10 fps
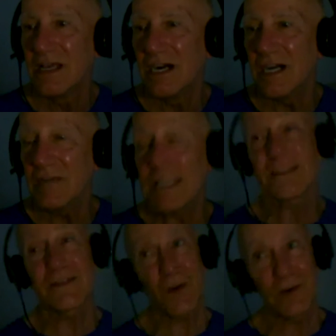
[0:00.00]
Um, it
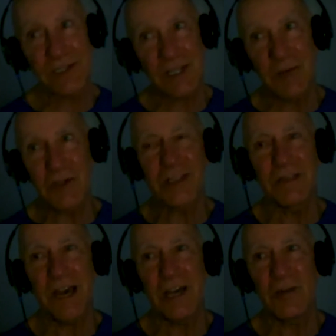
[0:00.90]
is, of course, commercially
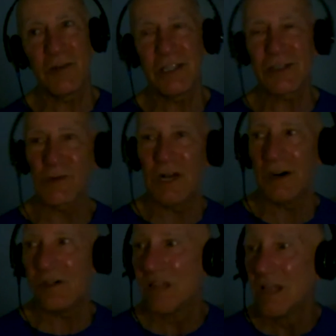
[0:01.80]
valuable as well,